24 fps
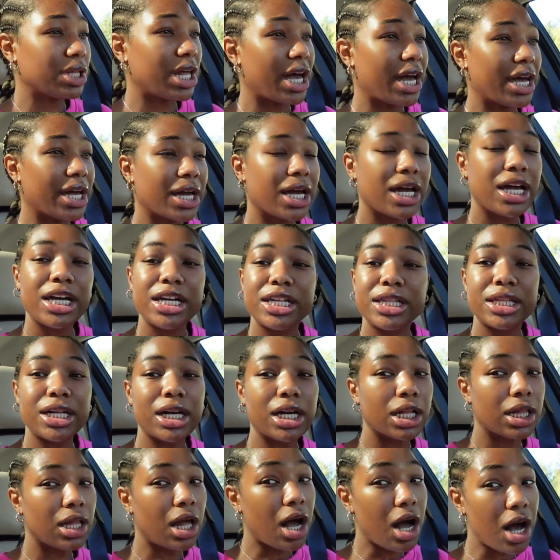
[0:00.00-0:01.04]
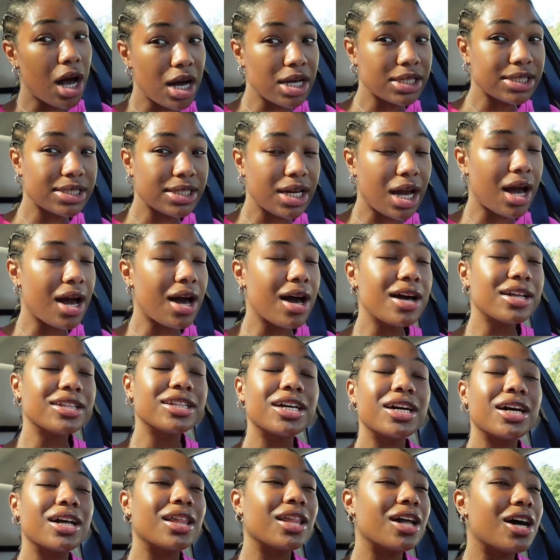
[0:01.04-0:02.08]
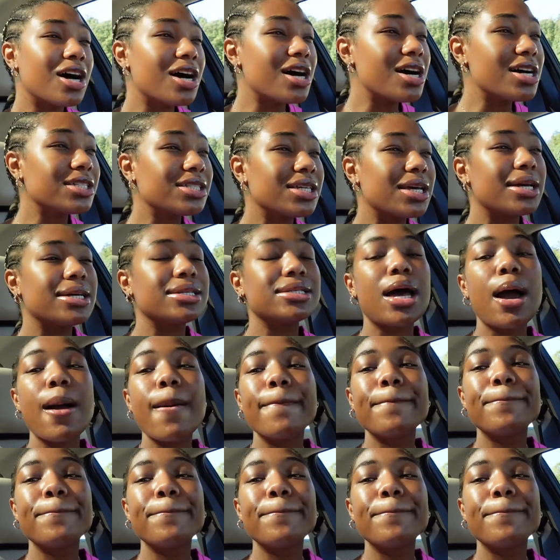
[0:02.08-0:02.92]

Like the gloss, y'all, the gloss is